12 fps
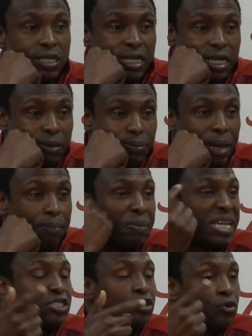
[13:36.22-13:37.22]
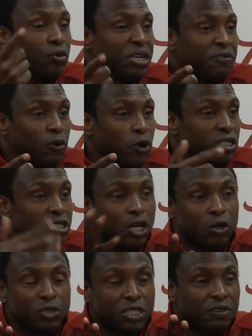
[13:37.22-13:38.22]
Uh, my mentoring voice,
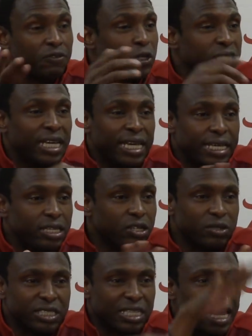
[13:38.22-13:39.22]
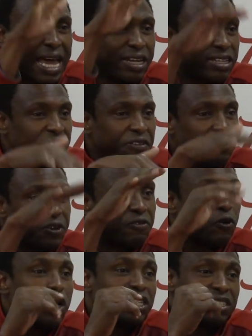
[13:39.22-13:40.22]
coaching voice. You know, it's a lot of different
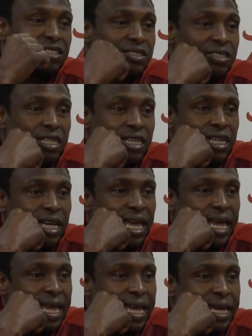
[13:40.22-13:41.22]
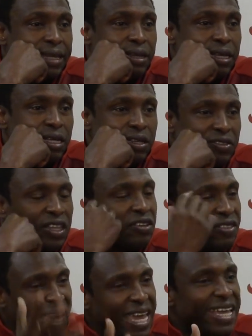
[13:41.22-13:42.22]
voices, and they,
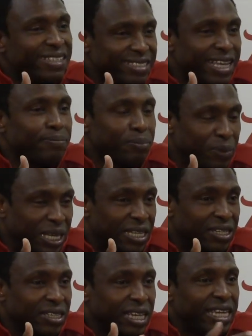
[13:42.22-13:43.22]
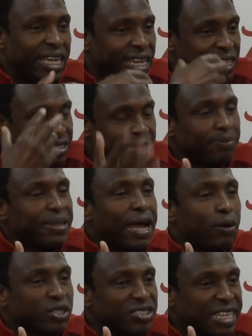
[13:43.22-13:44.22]
they accept me, and they accept
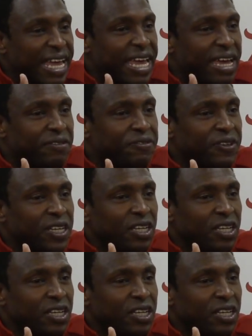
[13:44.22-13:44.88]
our staff